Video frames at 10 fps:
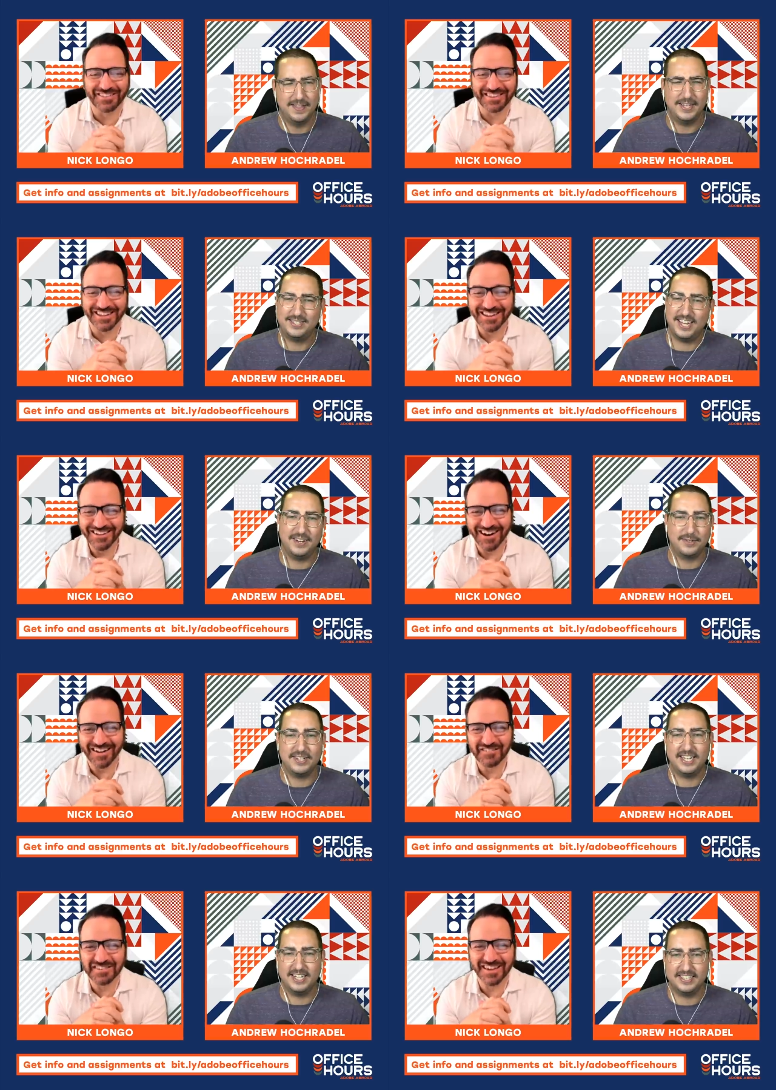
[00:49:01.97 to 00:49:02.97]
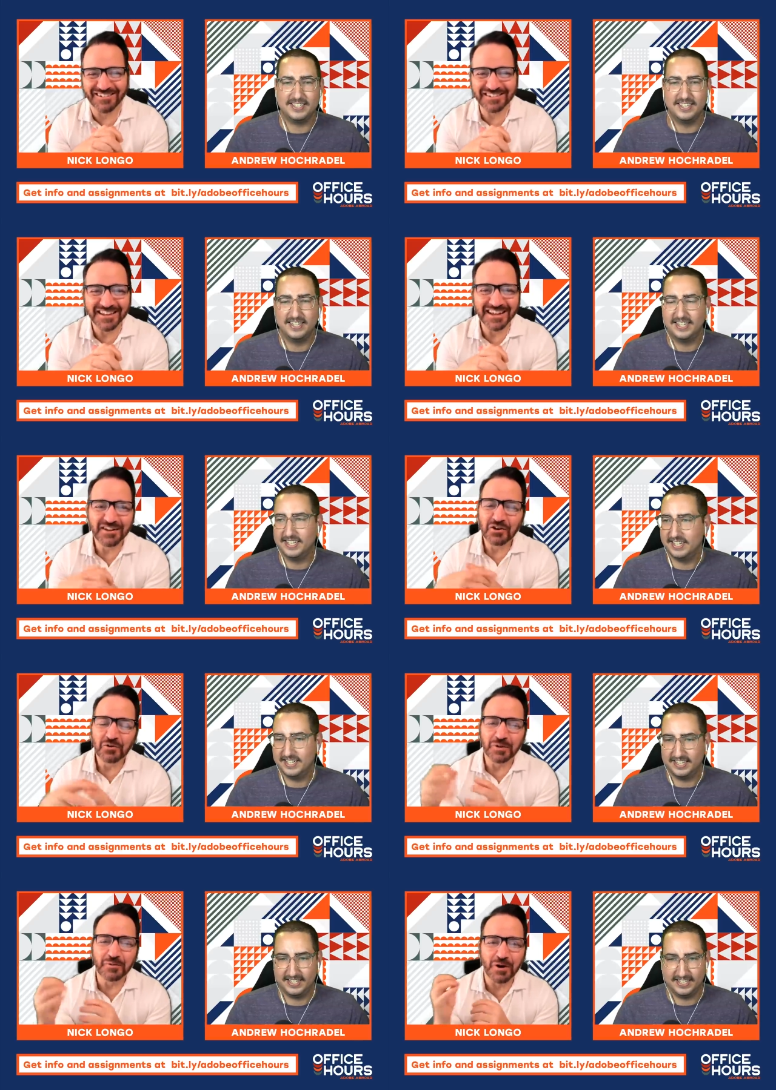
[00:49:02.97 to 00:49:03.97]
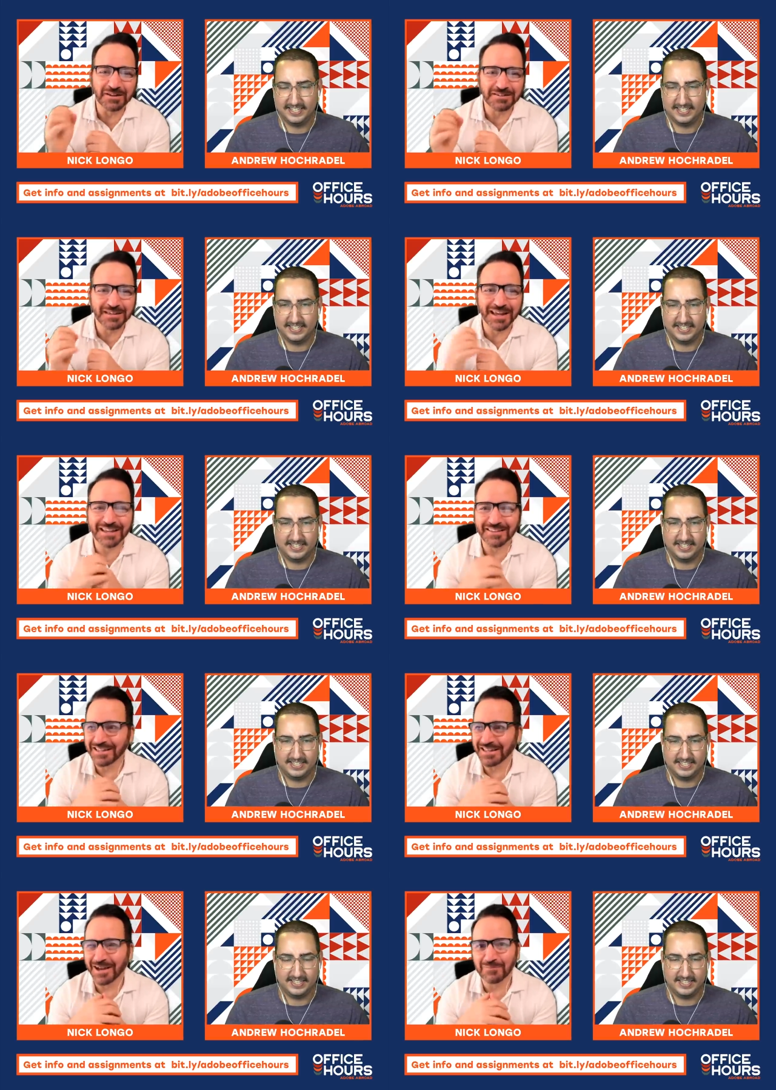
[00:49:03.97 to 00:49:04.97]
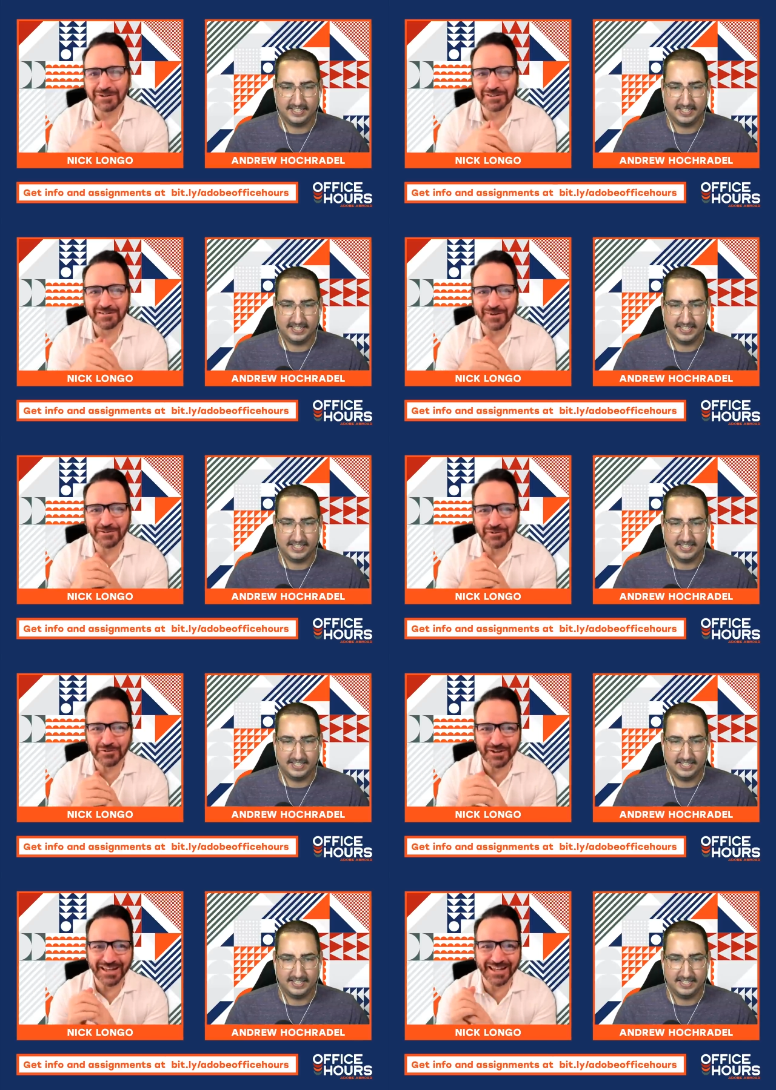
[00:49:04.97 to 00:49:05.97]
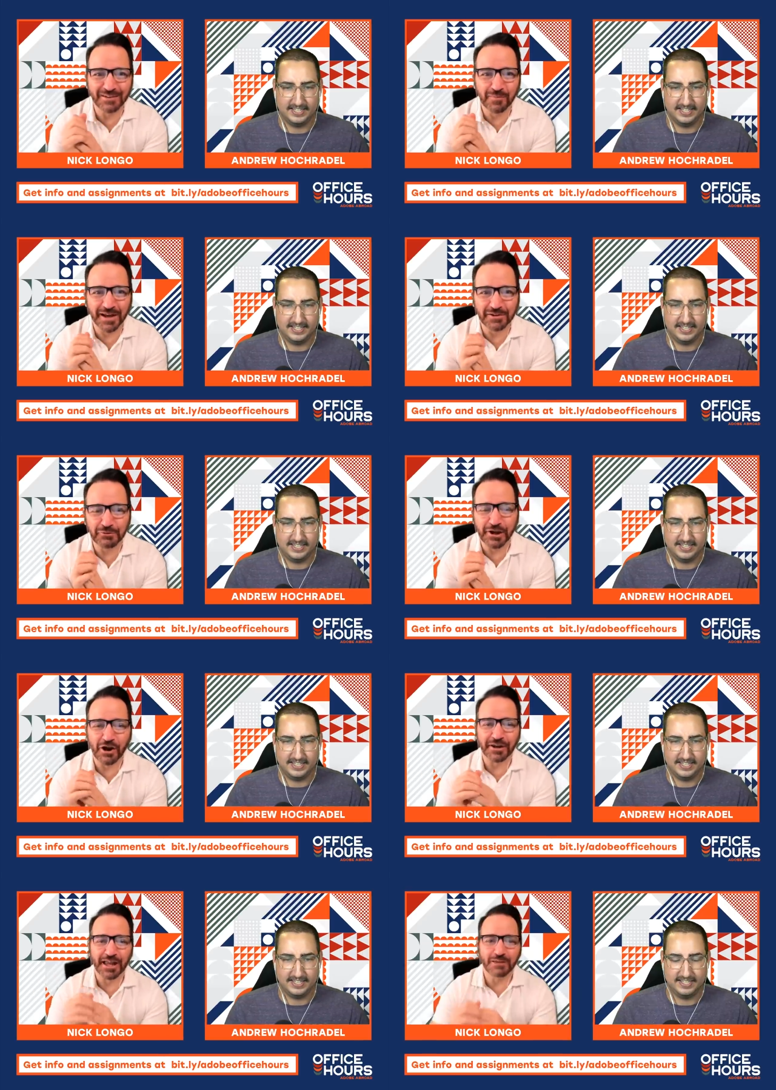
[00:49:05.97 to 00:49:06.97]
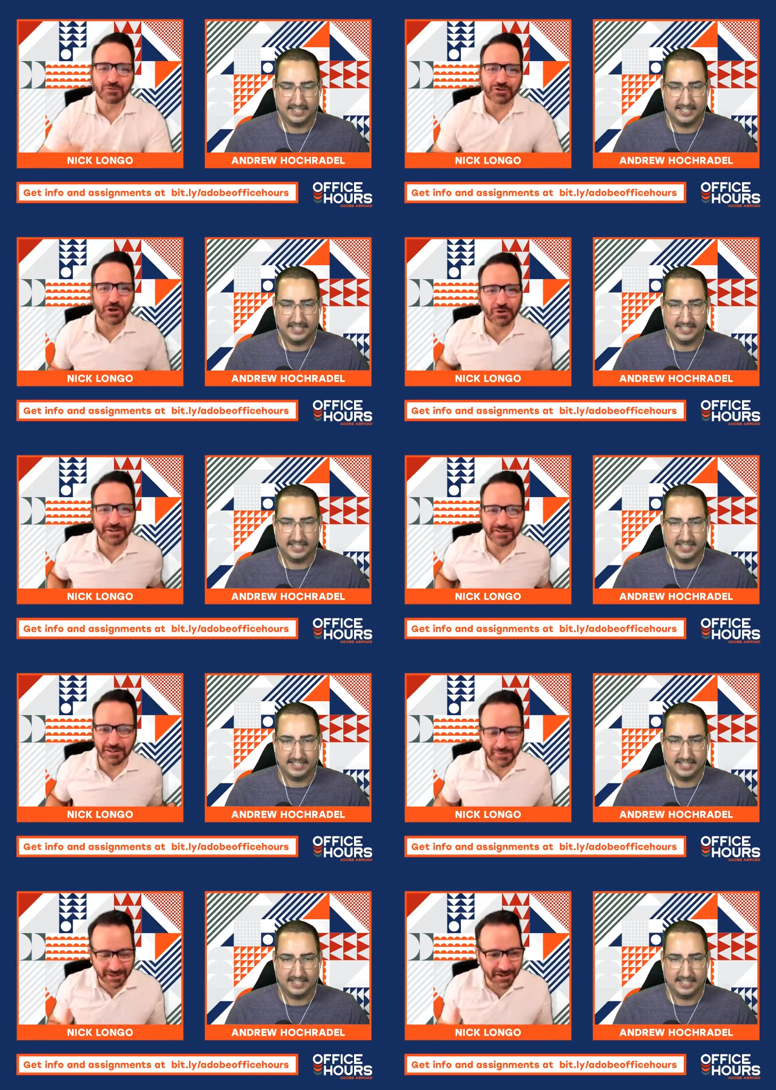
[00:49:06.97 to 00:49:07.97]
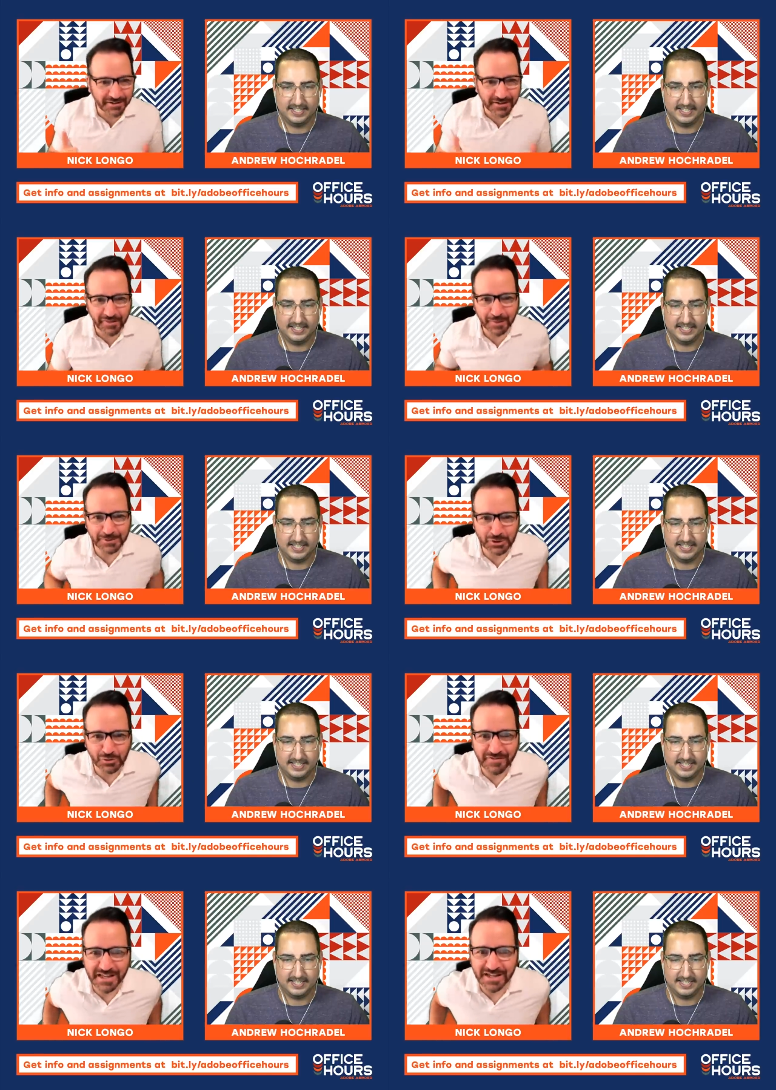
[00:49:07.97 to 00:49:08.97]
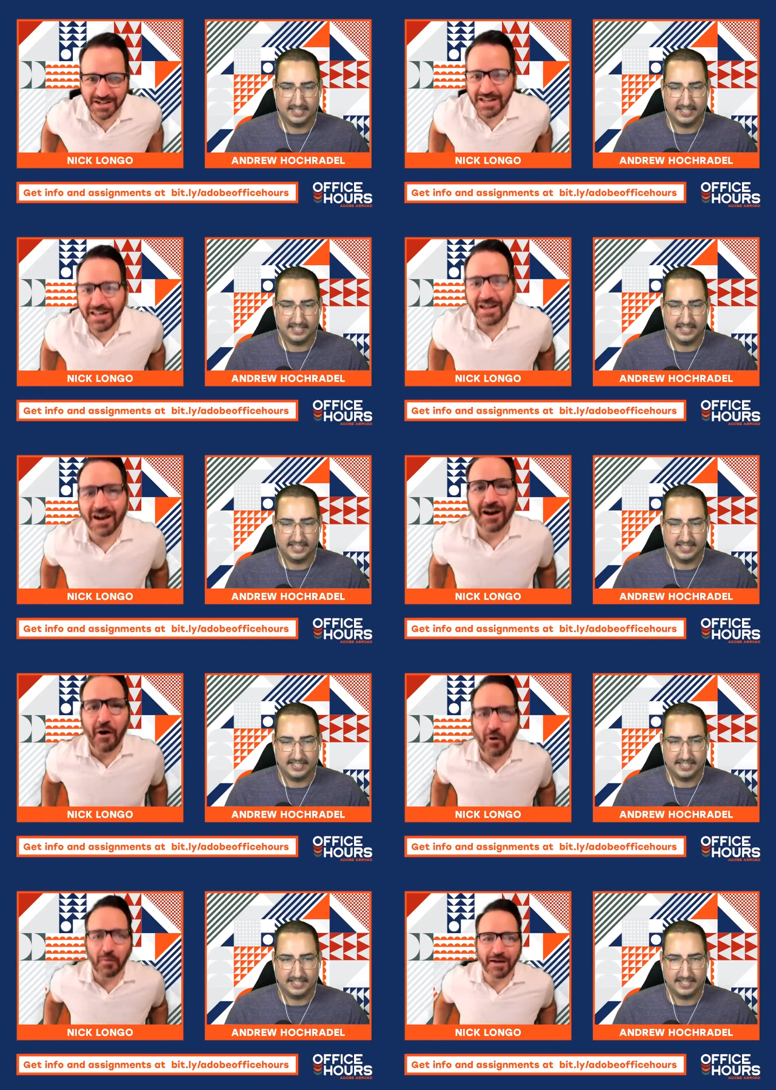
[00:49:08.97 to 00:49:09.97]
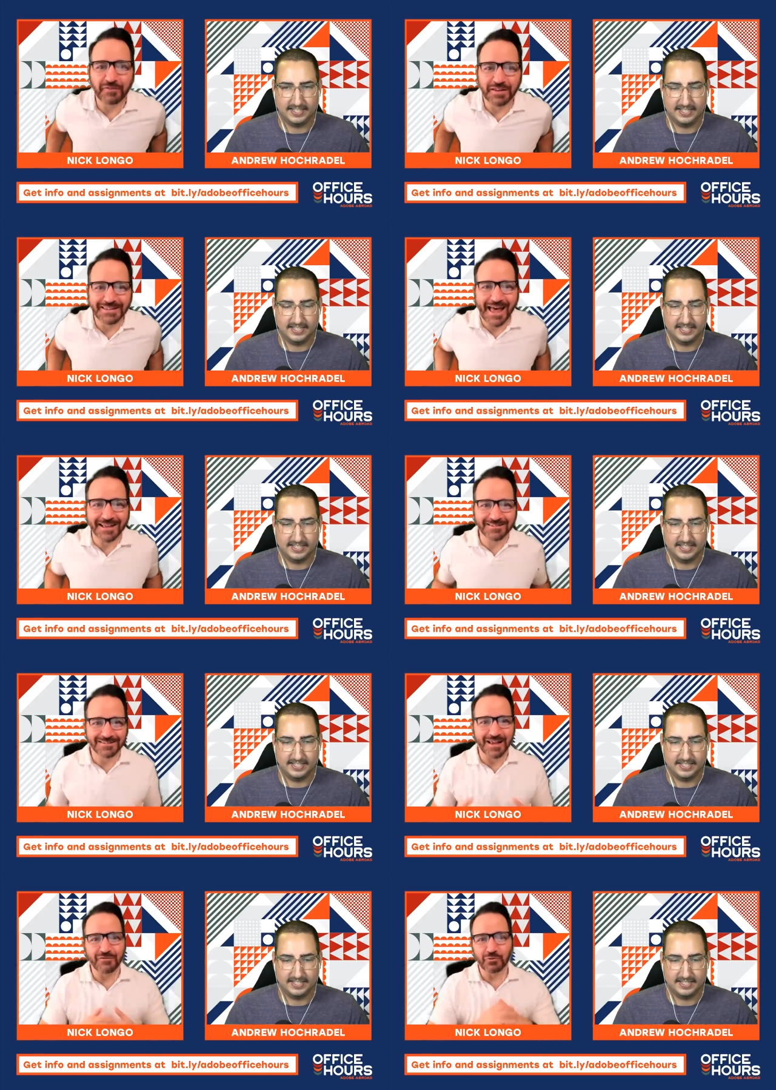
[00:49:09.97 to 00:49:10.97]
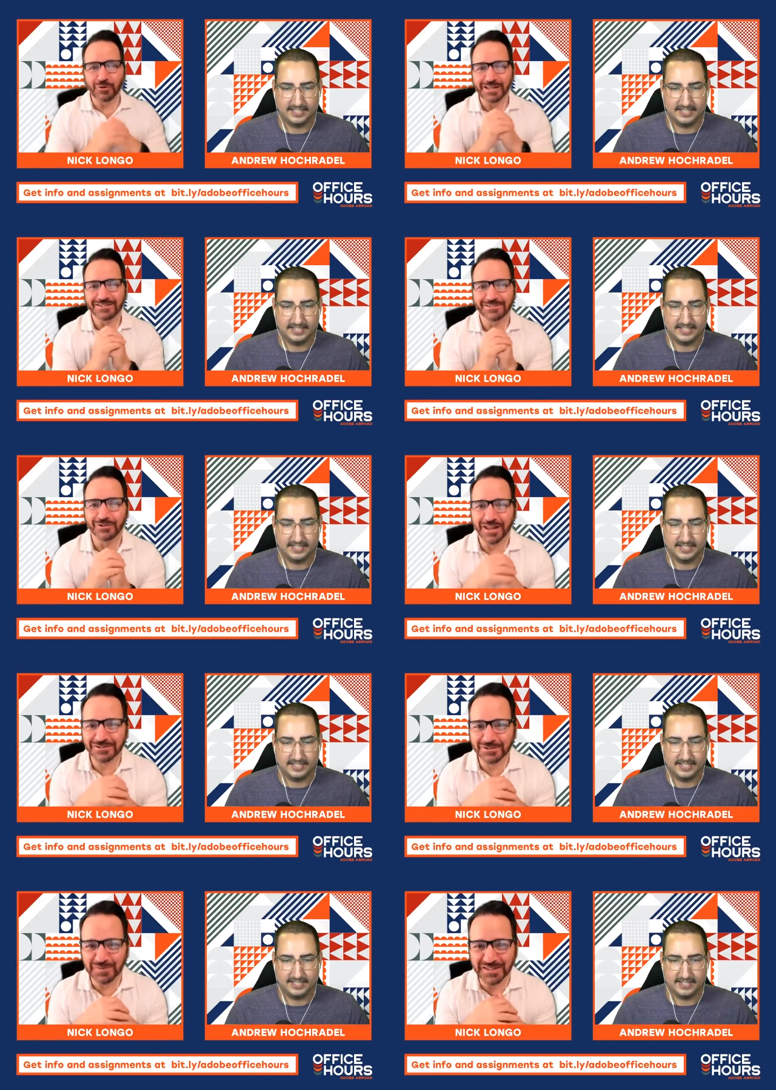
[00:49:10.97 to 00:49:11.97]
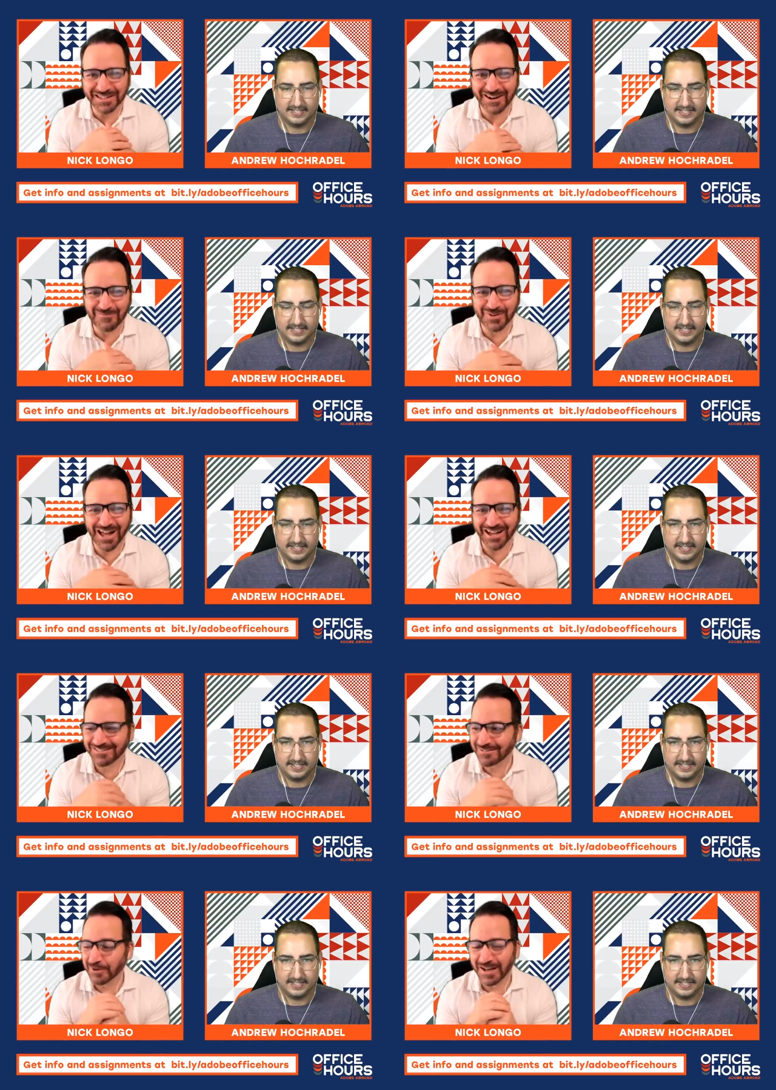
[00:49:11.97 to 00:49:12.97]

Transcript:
Speaker 1: the office hours. We want to take the bring the semester to an end by doing our game show. It's going to be nothing but trivia, all about the last 7 weeks. So that should be a blast. We're going to